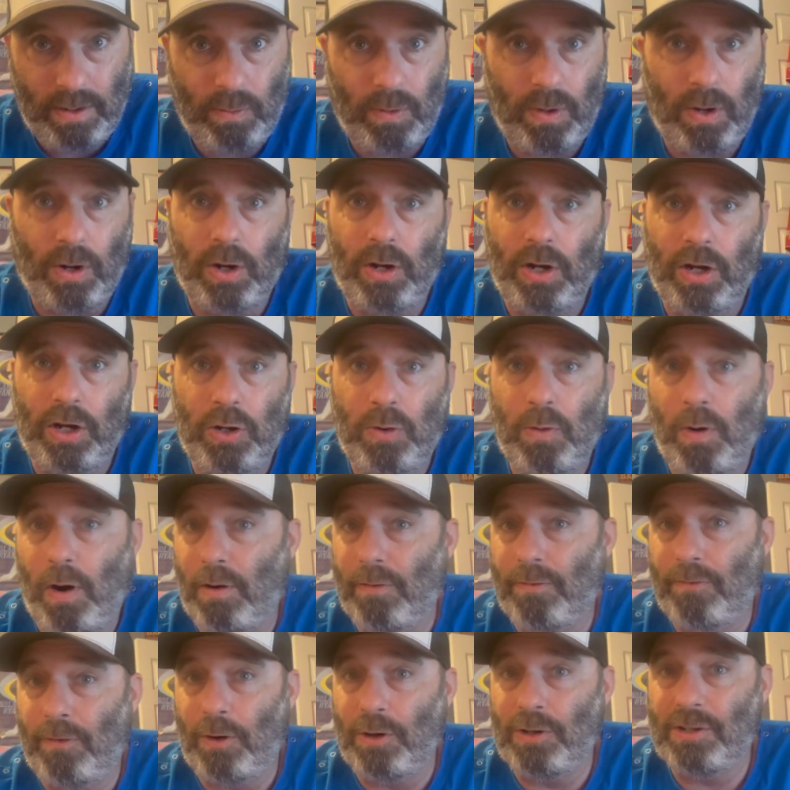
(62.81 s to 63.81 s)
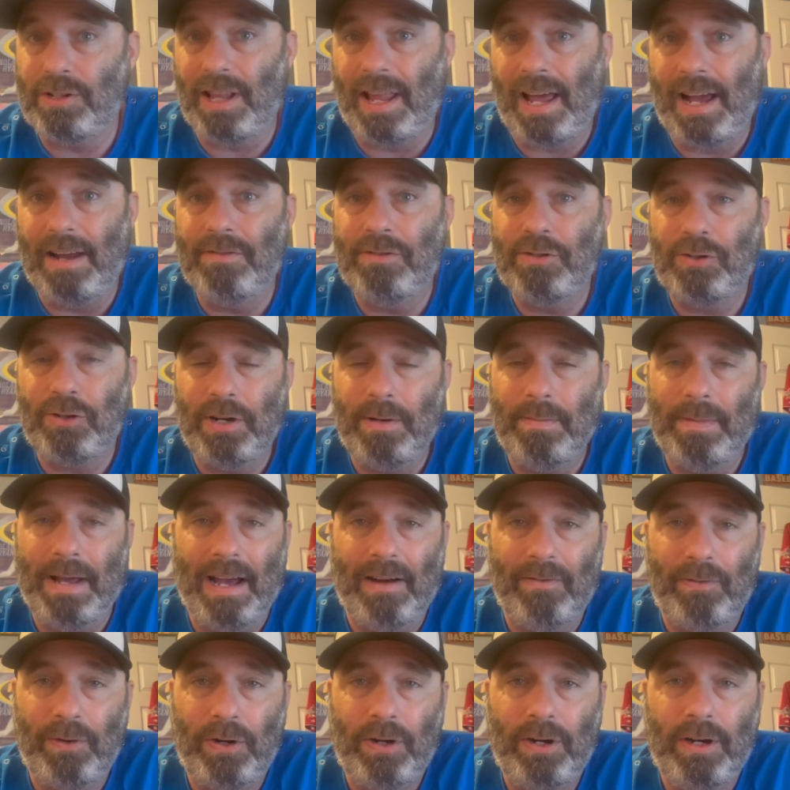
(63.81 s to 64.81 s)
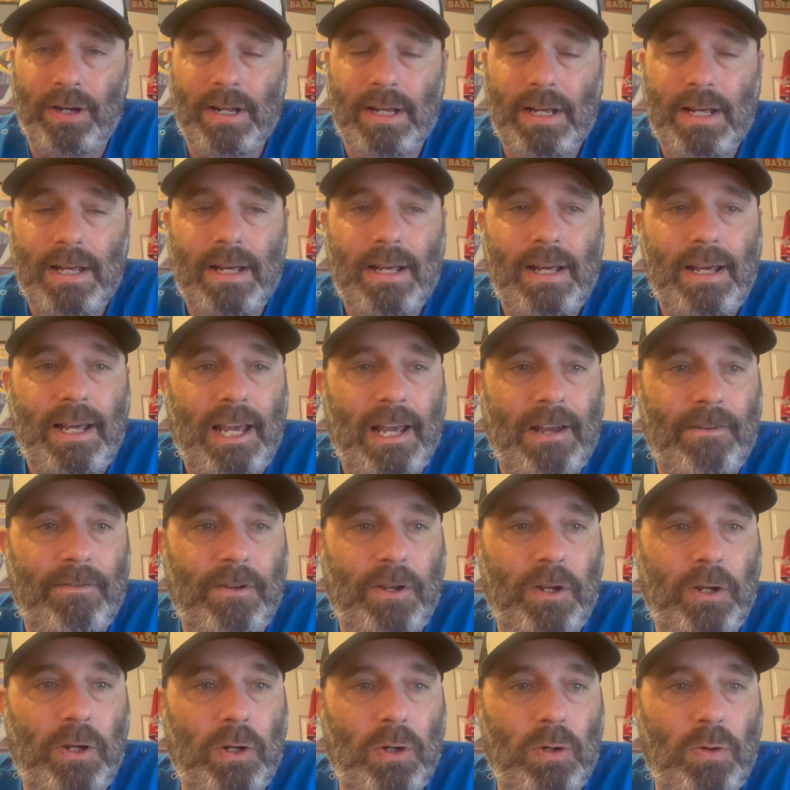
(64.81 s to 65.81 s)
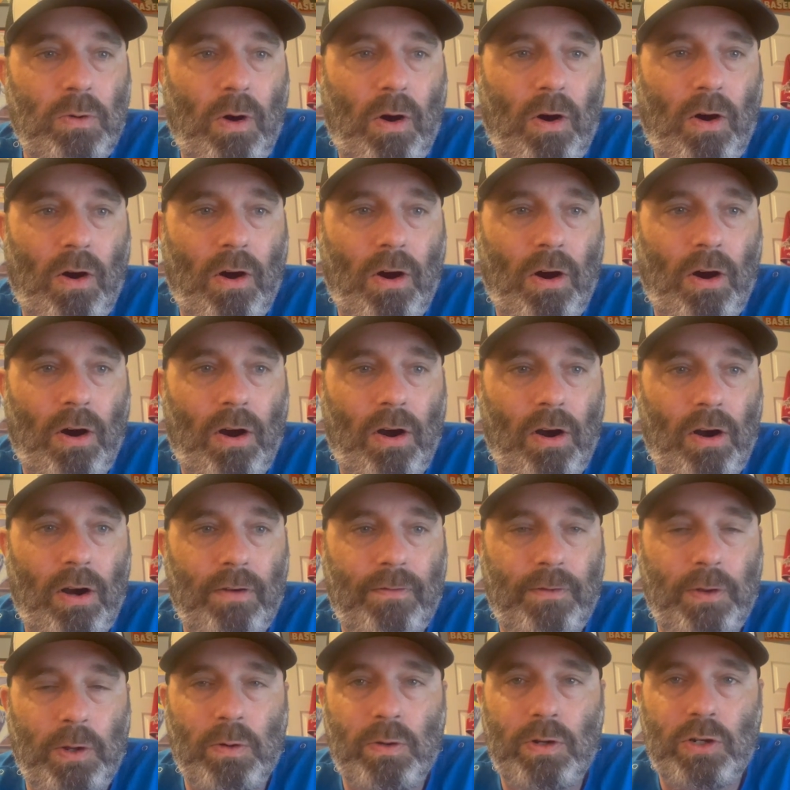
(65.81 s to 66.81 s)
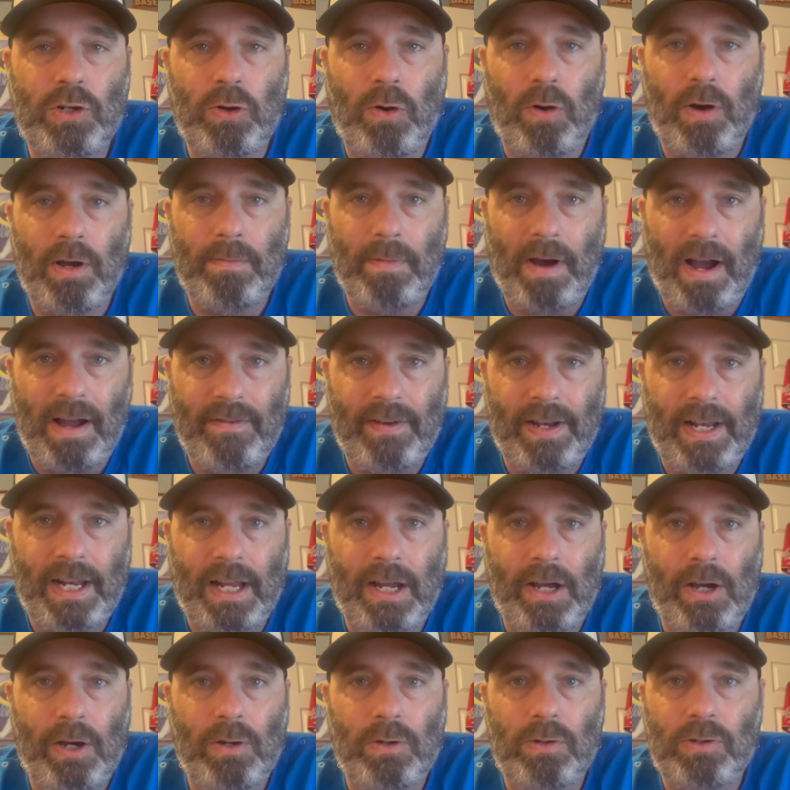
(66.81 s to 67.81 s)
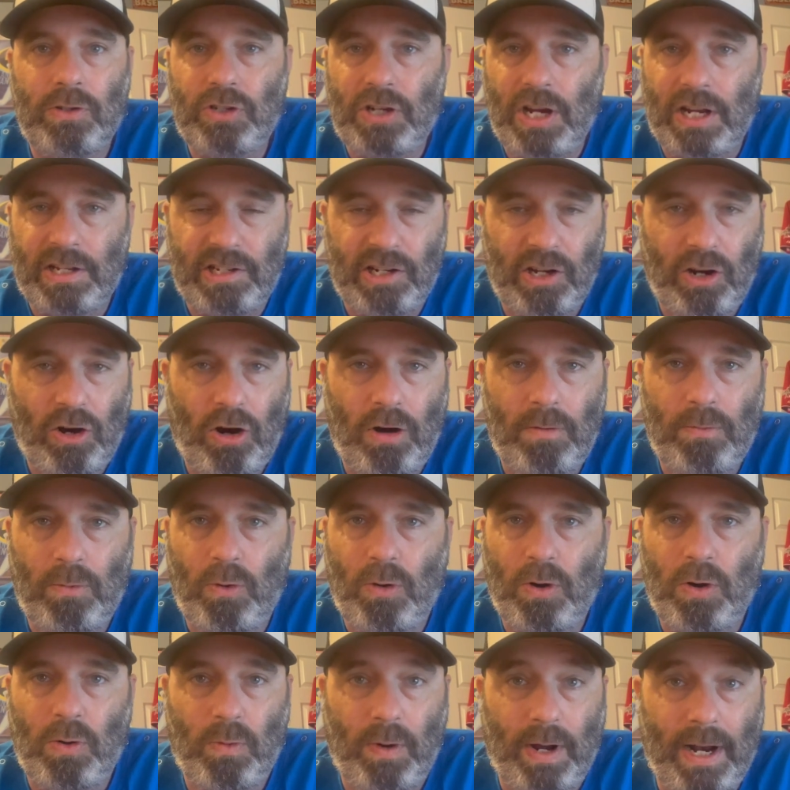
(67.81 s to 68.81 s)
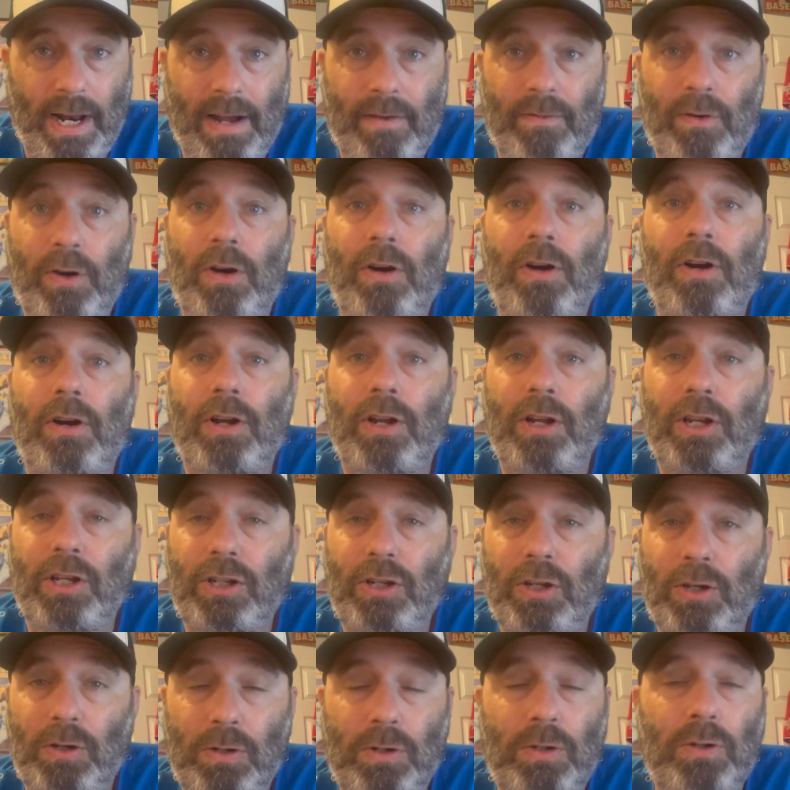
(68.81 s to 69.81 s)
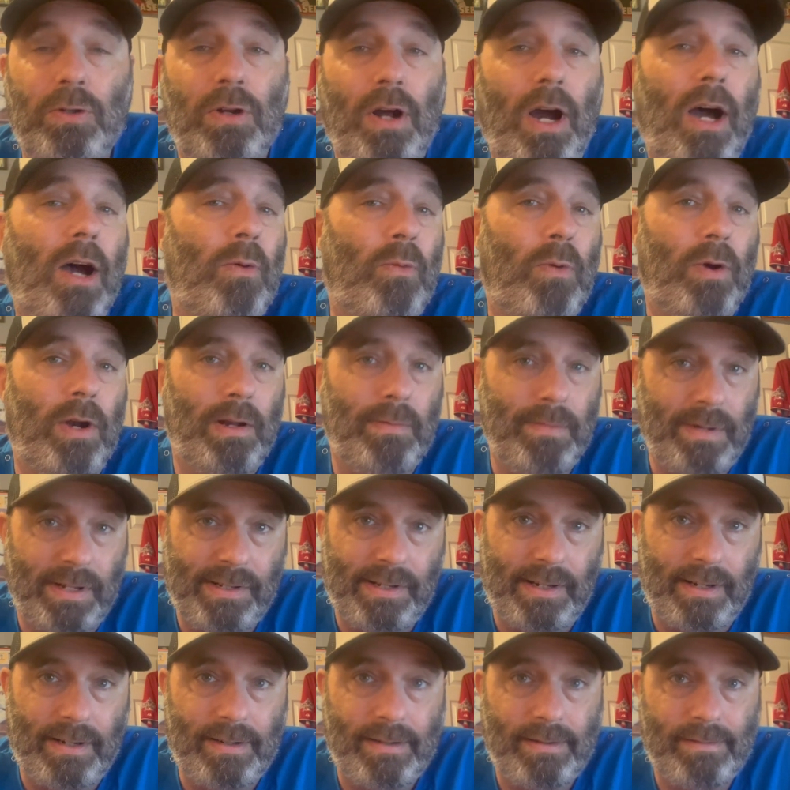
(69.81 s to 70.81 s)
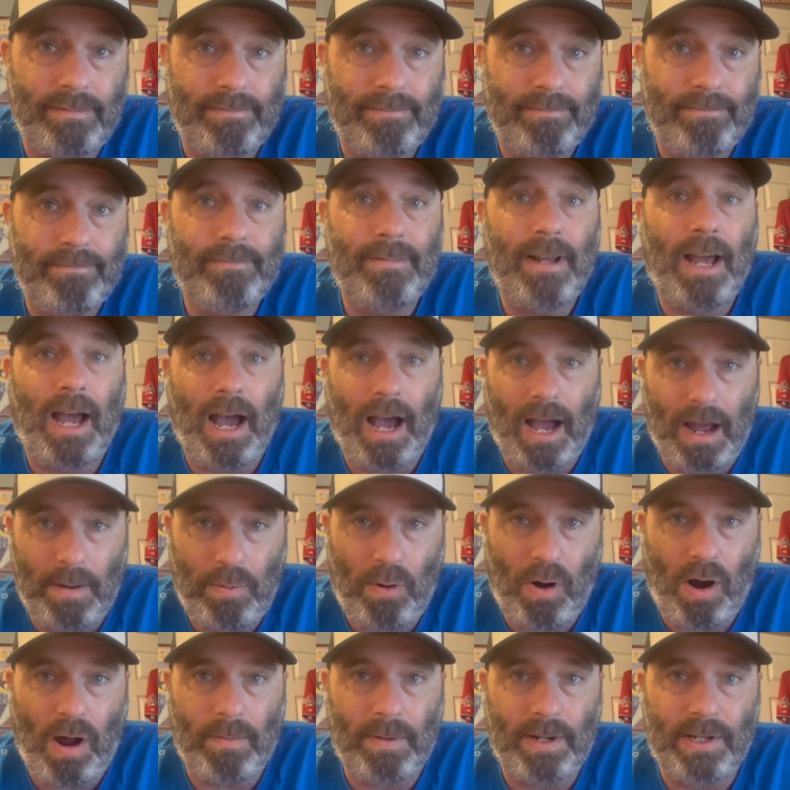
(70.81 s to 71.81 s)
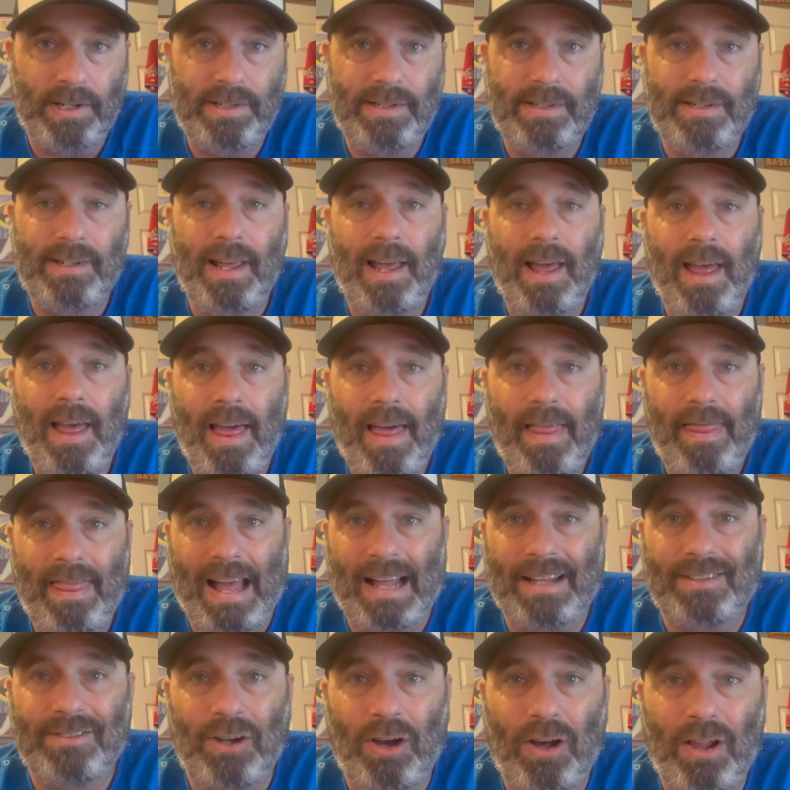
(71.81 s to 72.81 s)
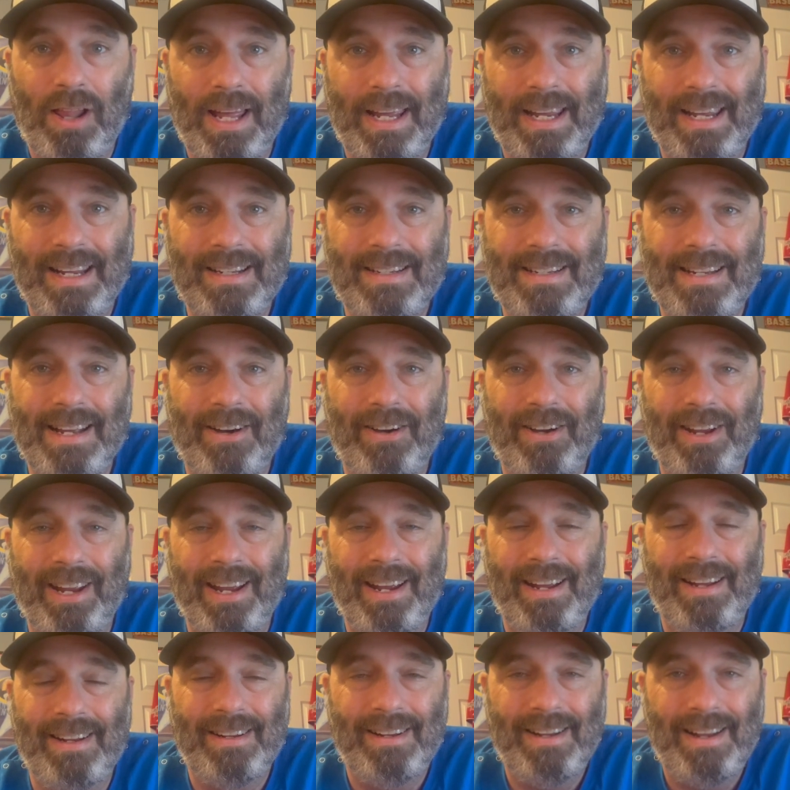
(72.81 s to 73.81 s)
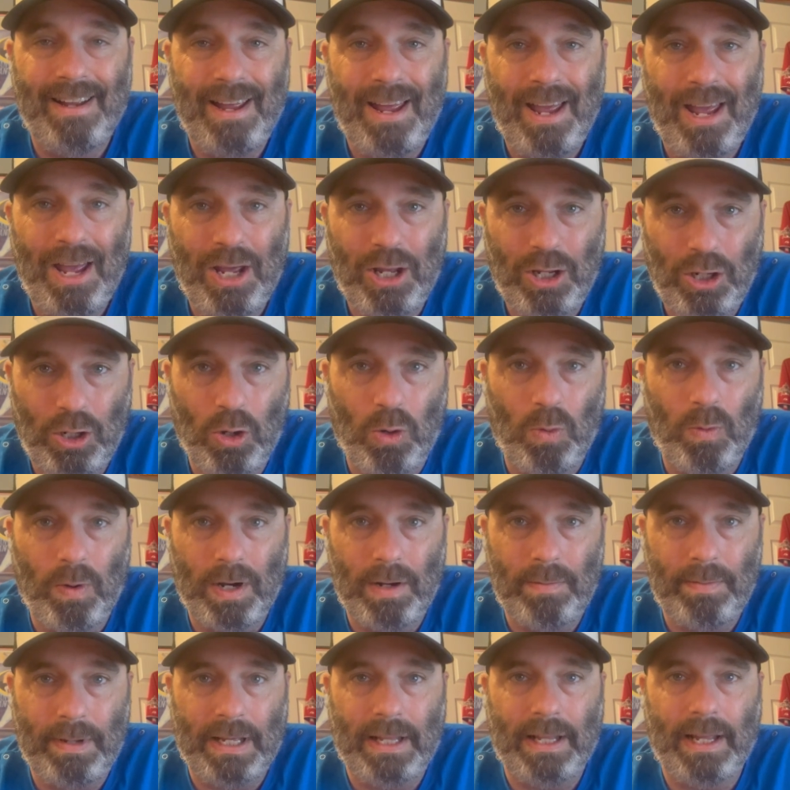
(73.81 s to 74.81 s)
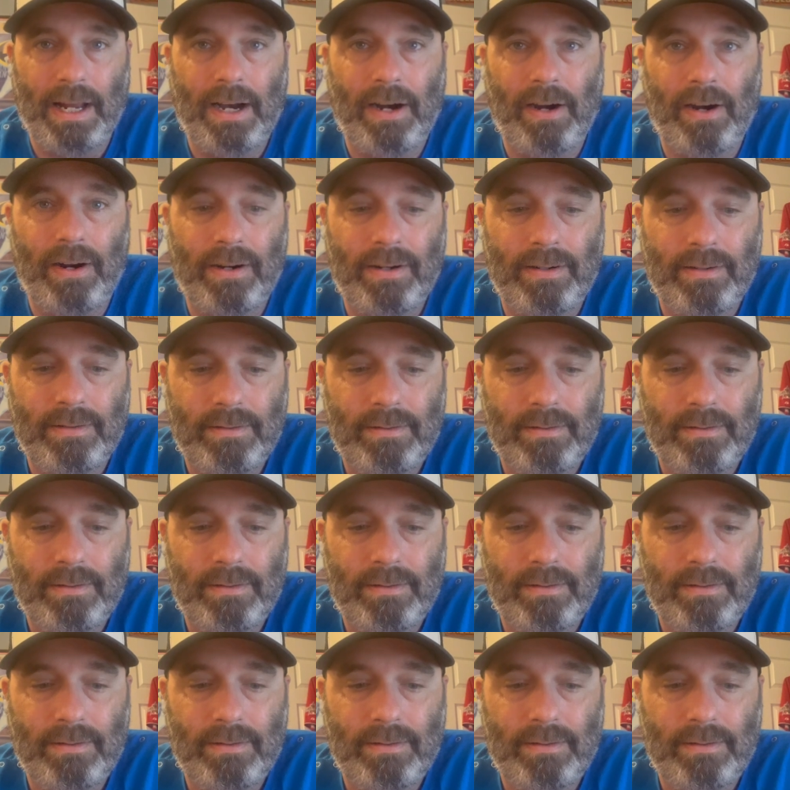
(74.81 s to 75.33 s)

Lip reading: We're going to do our first live stream ever. If you enjoy my videos, Chasing Cardboard, whatever, you do not want to miss it. I promise. That's all I can tell you. You'll want to be there.